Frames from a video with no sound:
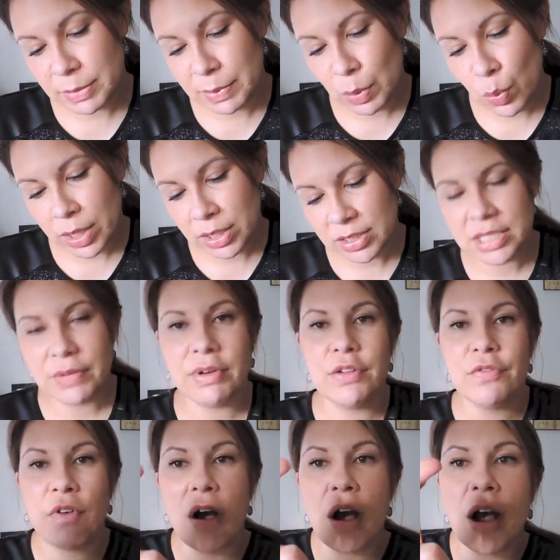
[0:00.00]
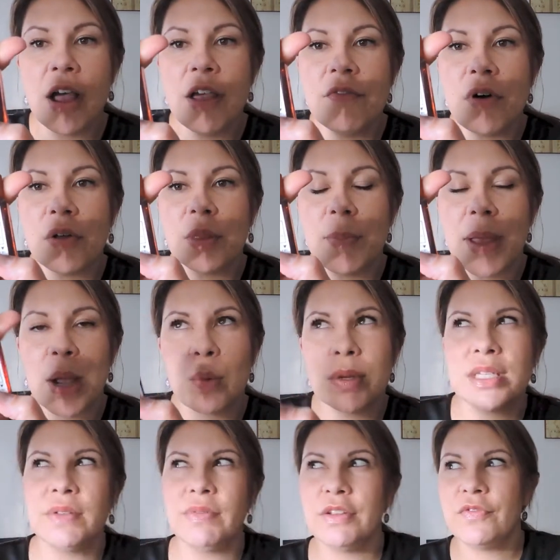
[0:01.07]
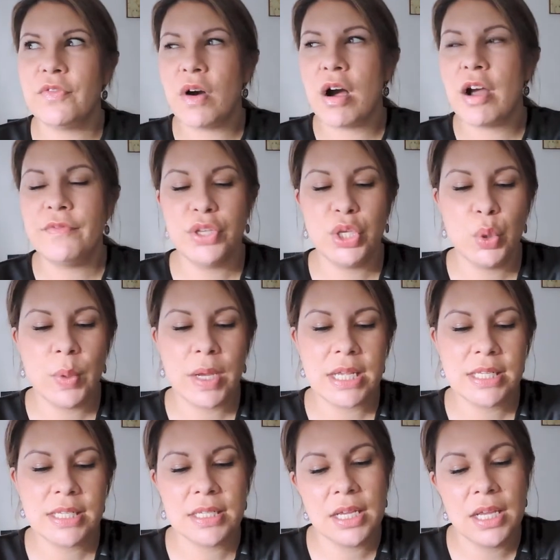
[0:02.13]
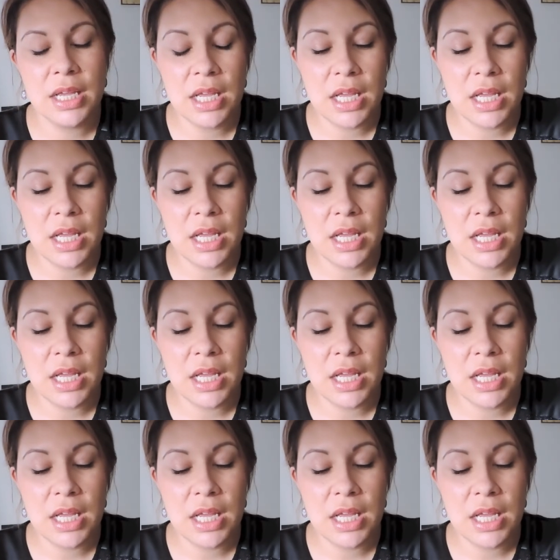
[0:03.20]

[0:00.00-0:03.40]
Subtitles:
it must be $175 on the back, $175 US,